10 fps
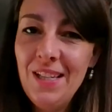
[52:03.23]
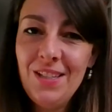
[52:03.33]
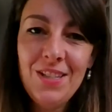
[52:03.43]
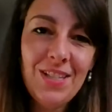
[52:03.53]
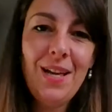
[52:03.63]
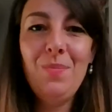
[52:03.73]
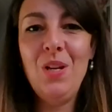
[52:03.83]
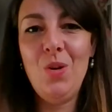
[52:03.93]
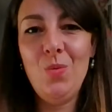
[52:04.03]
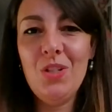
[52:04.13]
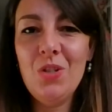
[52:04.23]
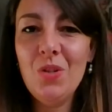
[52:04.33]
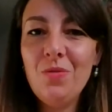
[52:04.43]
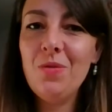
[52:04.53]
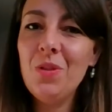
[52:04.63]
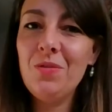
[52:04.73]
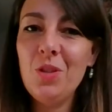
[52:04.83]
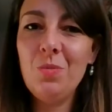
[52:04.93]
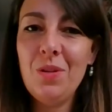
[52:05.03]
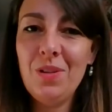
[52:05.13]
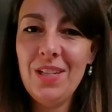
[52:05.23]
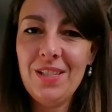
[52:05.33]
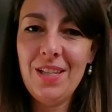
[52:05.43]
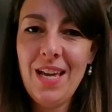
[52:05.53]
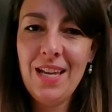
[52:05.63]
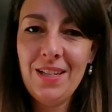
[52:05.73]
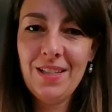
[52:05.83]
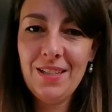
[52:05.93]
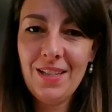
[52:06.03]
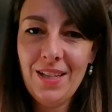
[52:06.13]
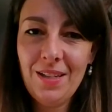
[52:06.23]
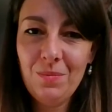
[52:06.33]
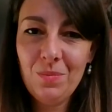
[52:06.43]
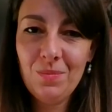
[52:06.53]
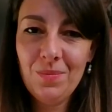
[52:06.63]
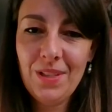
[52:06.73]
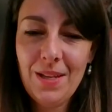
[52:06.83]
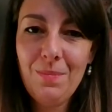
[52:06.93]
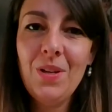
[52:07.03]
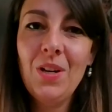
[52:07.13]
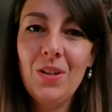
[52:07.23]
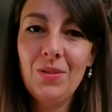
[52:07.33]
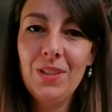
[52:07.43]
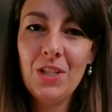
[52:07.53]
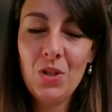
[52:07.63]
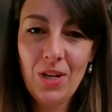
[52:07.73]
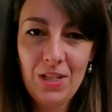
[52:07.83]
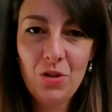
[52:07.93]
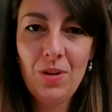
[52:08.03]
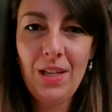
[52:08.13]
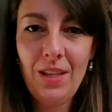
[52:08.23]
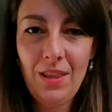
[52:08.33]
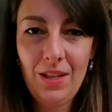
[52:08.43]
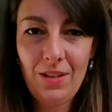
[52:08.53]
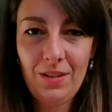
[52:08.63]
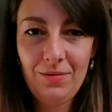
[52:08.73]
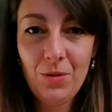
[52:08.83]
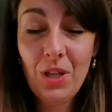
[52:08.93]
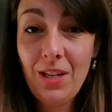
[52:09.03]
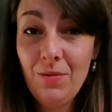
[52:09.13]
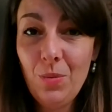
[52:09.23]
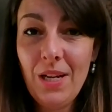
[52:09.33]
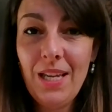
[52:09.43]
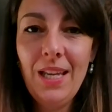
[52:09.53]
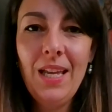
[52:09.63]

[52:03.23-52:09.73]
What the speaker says: Just let me know what your fruit of the spirit is, and let me know that you're entering in for the giveaway.